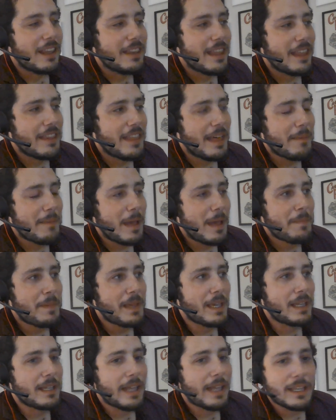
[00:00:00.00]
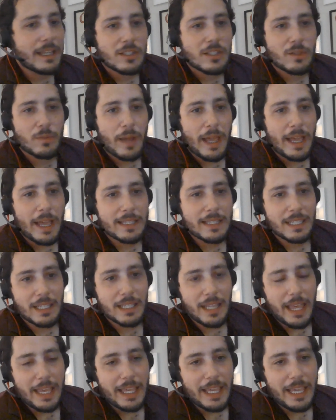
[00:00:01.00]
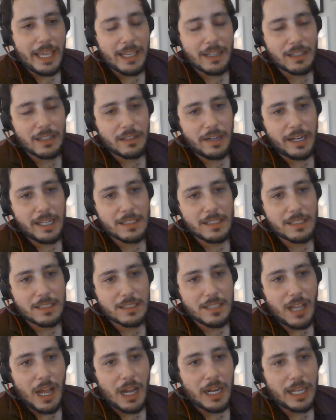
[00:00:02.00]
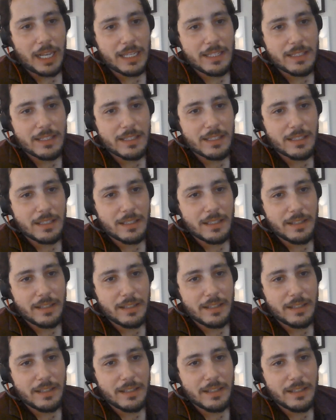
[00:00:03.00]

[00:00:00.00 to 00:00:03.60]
that might be a nice way to like integrate Tonic's,